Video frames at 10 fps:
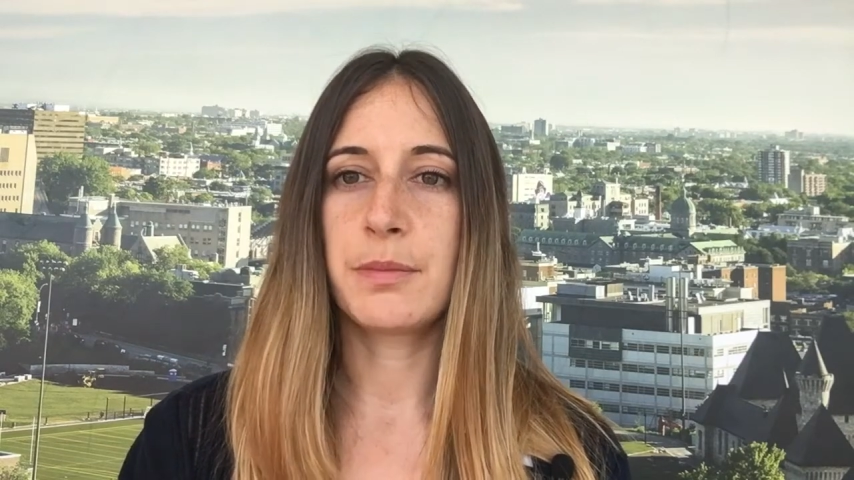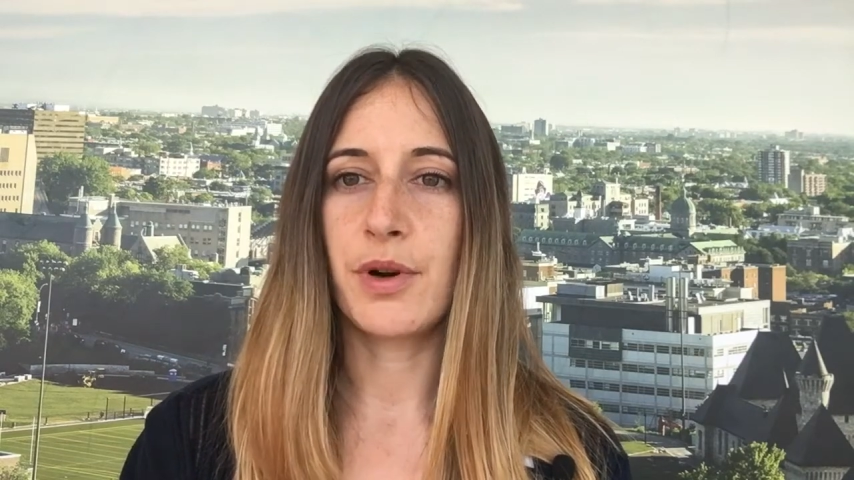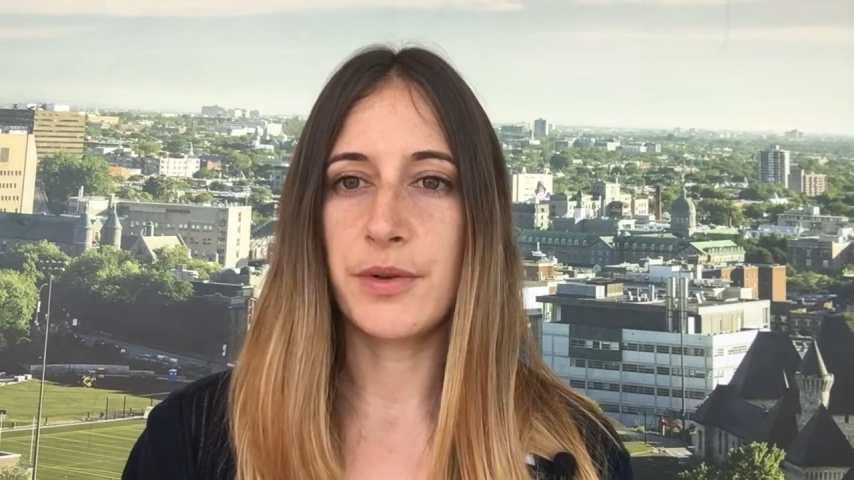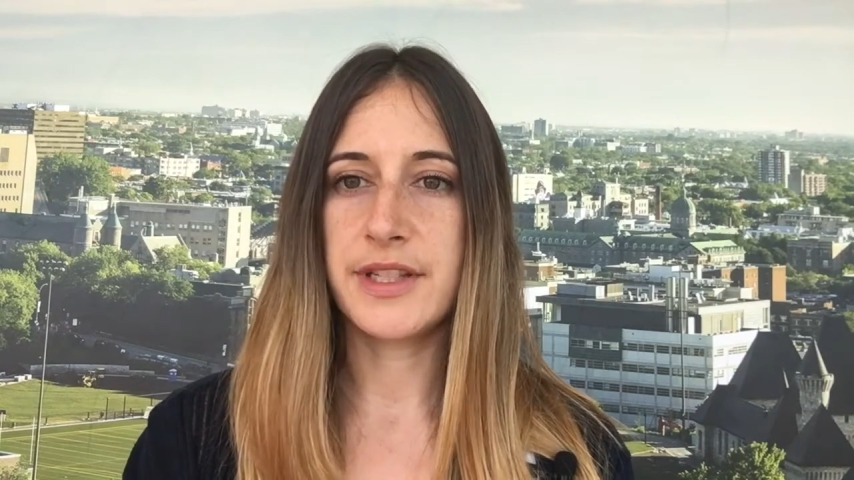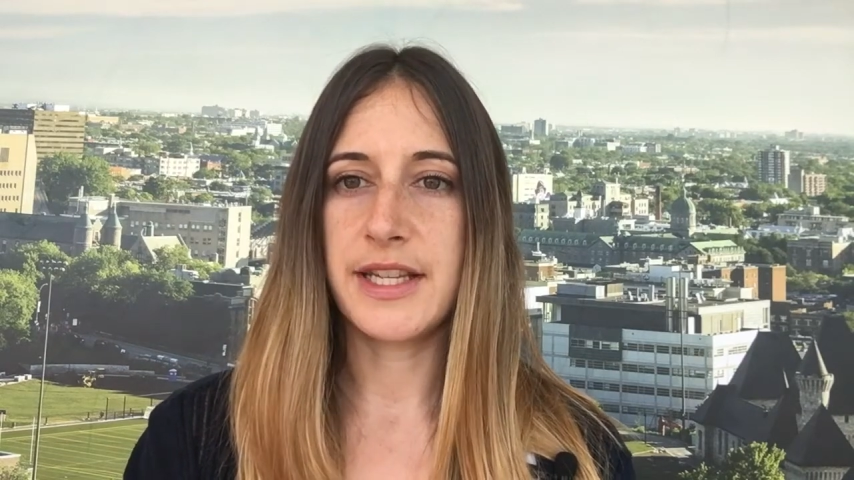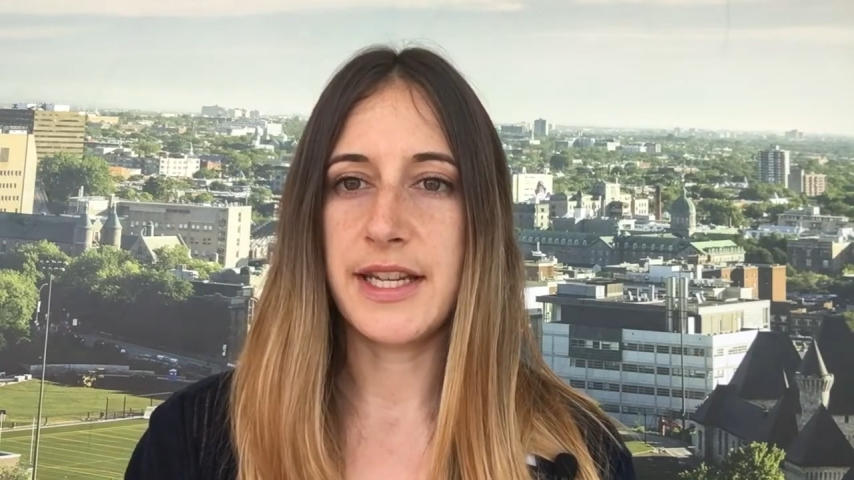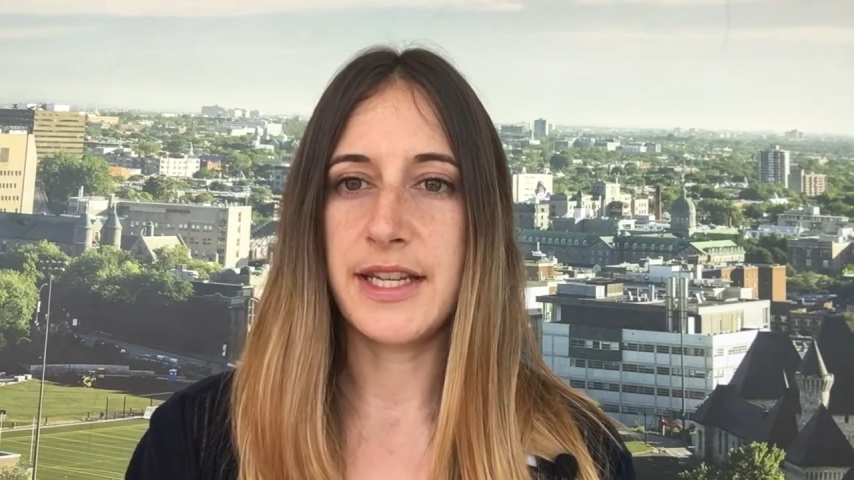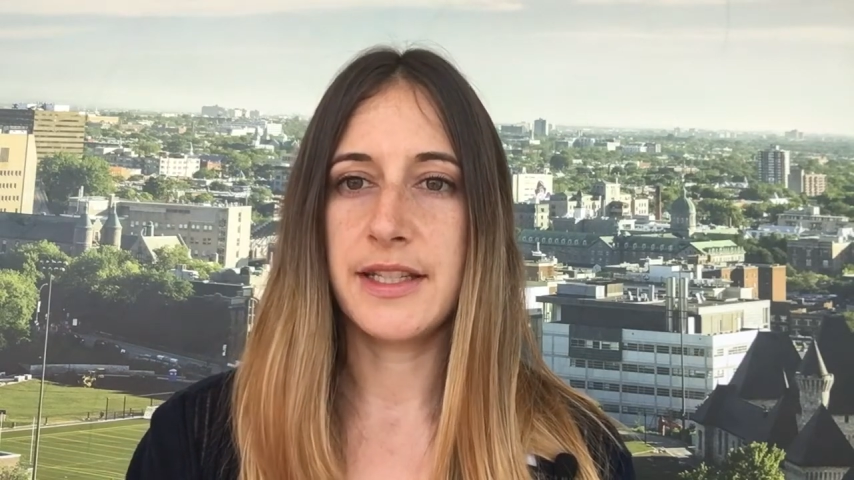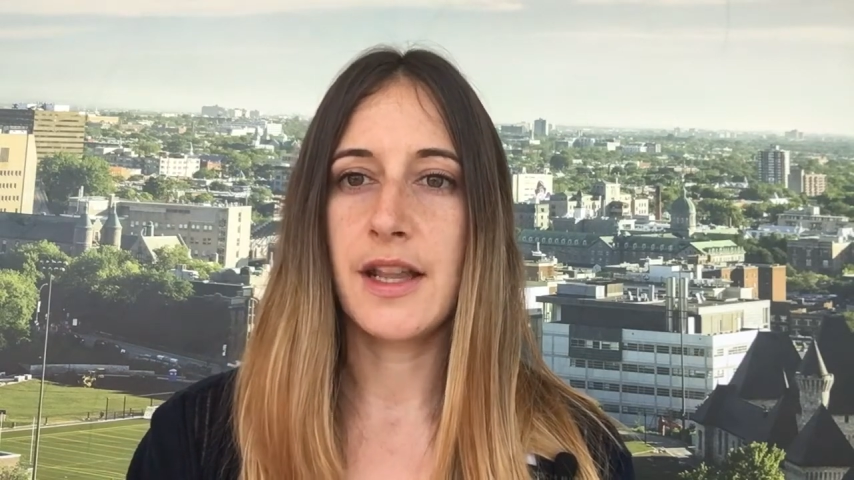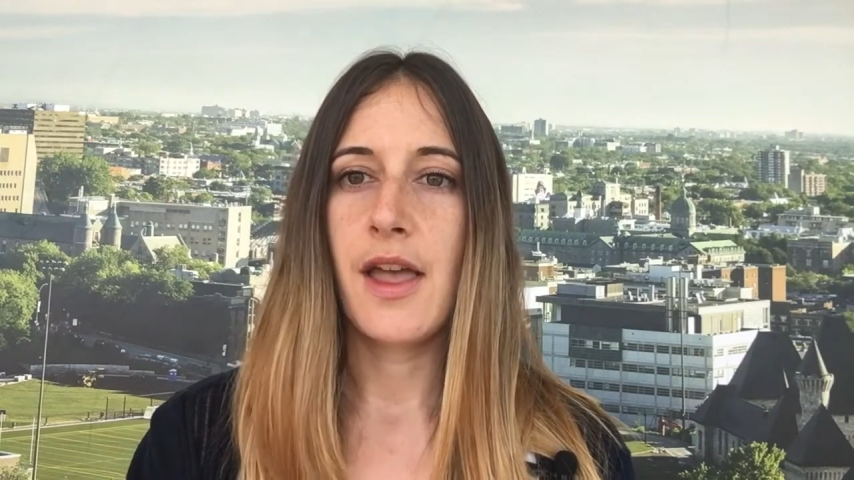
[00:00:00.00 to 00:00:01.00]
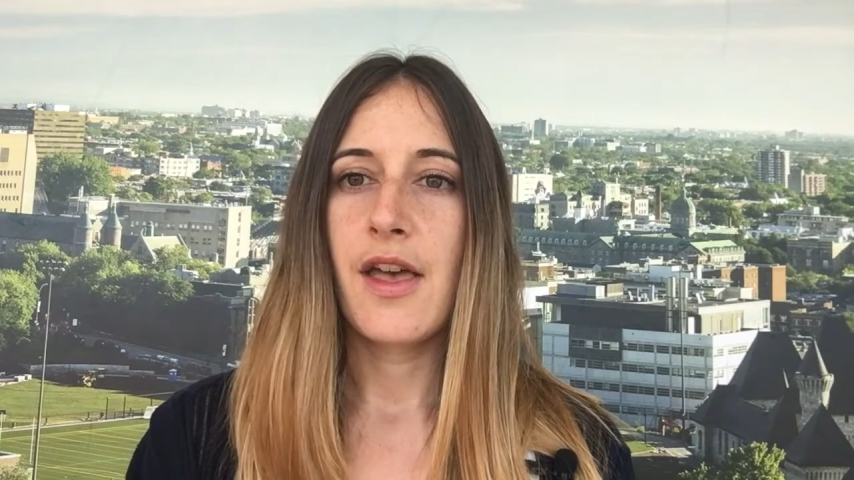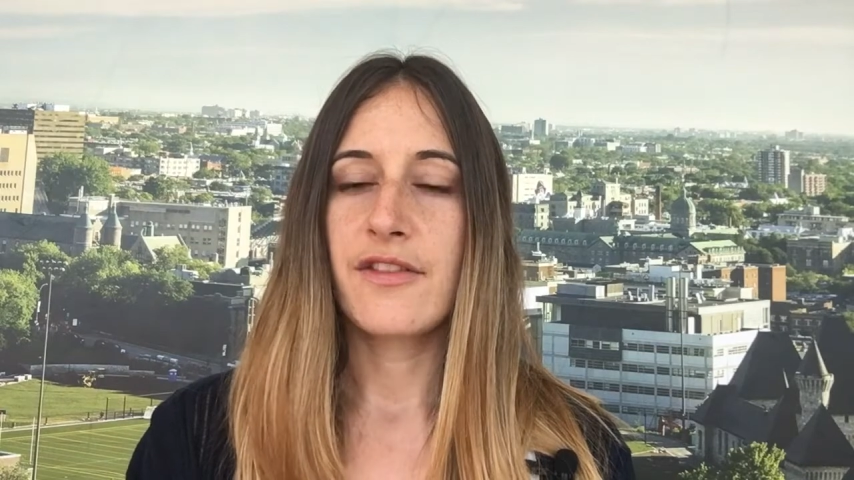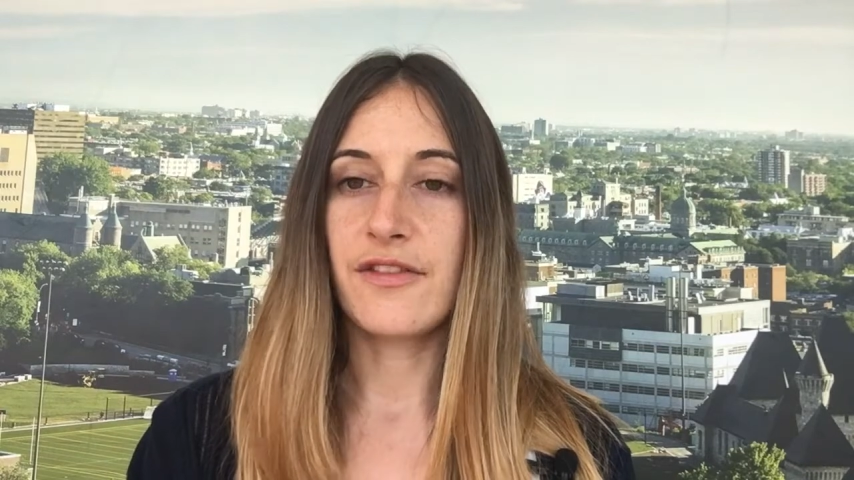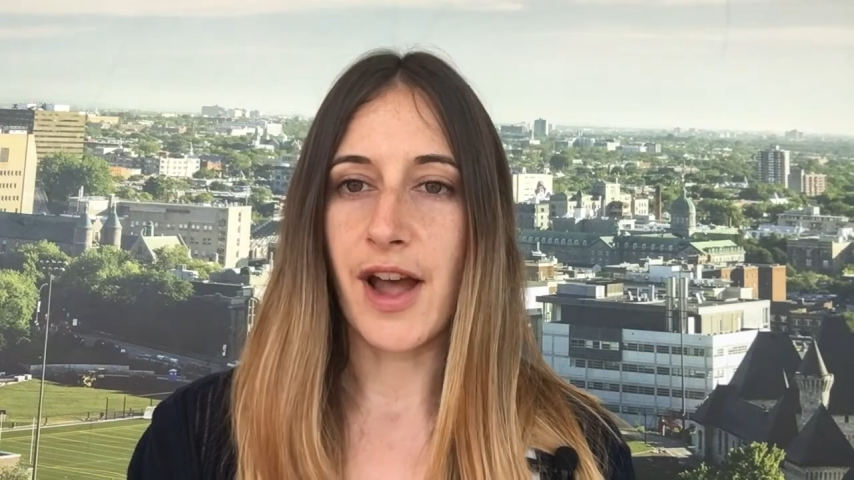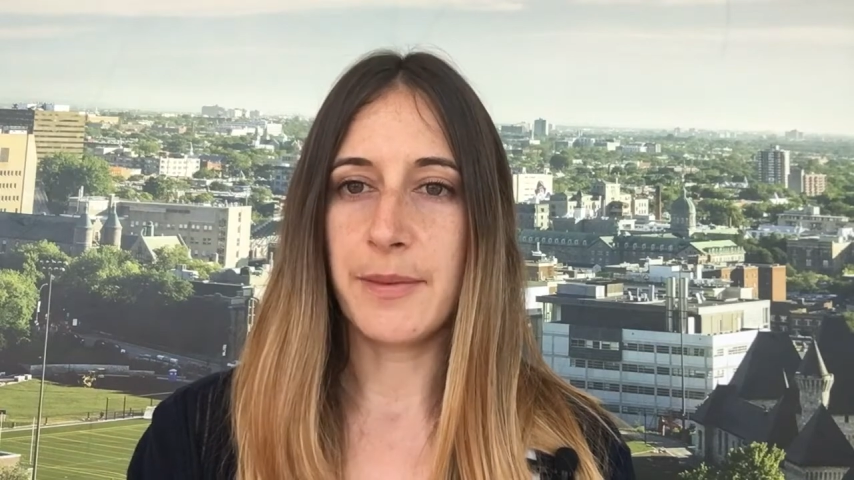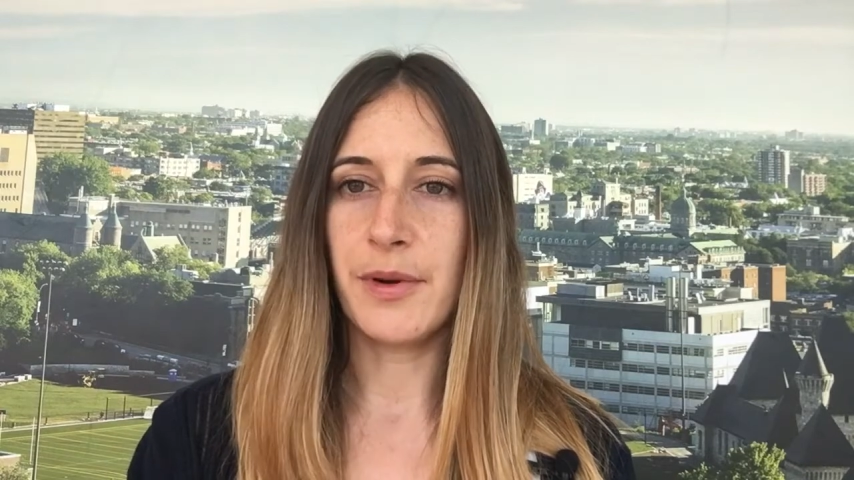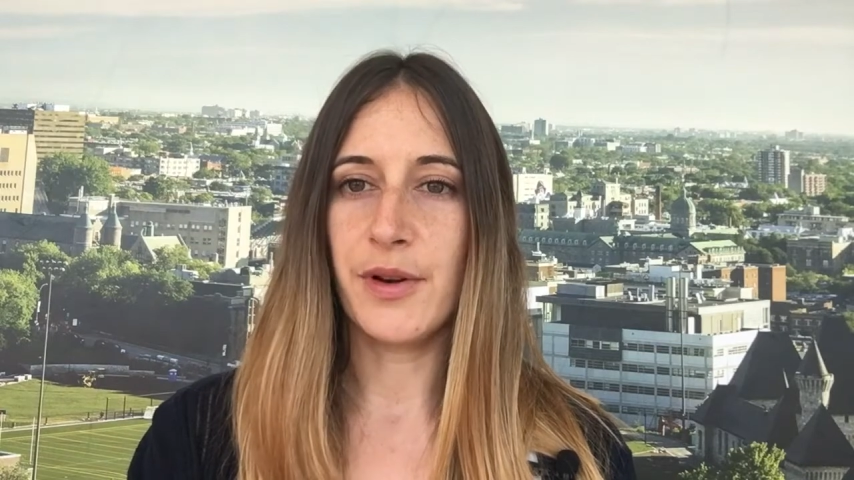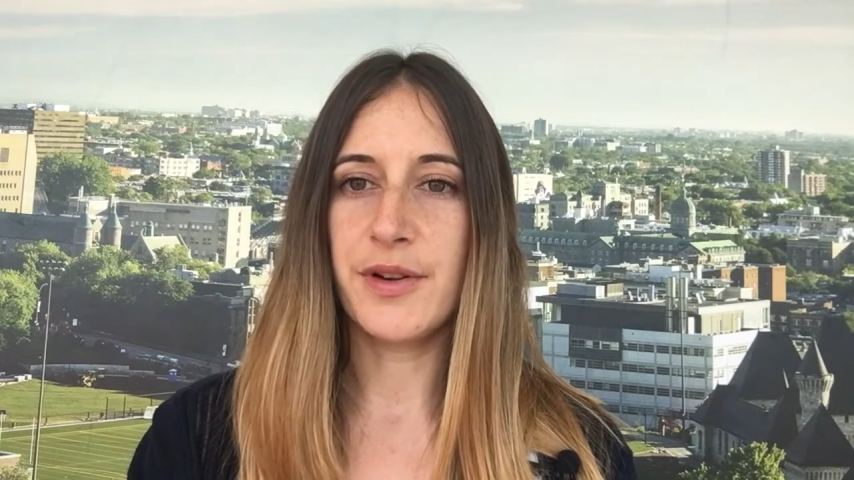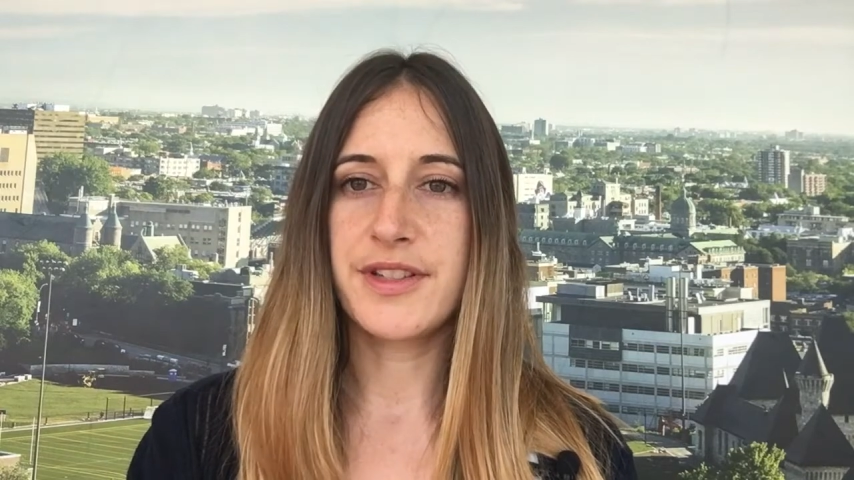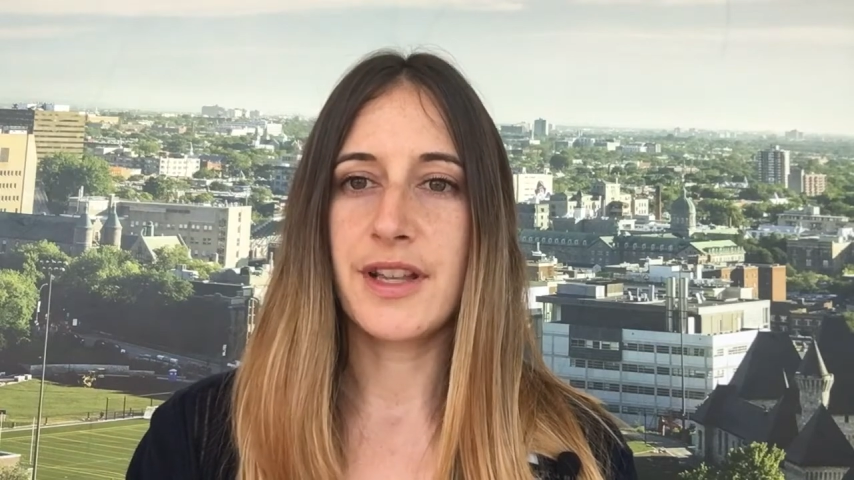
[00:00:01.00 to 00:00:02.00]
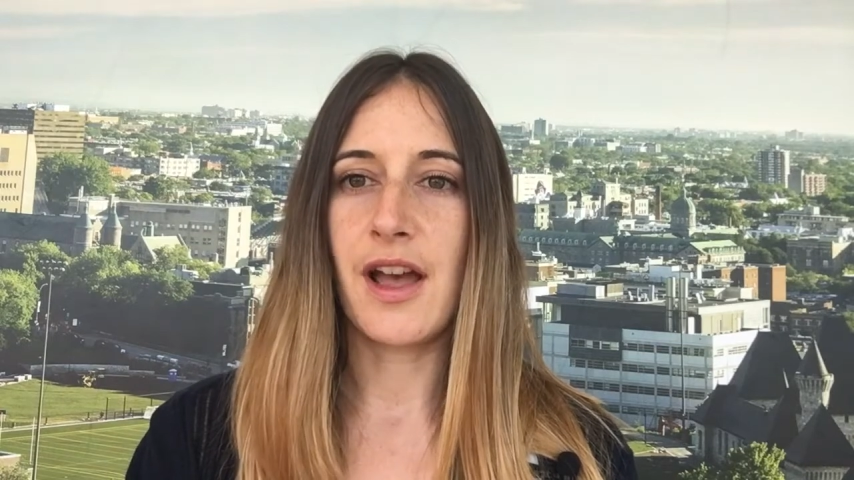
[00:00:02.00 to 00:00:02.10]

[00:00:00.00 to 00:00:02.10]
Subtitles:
protein, fibers,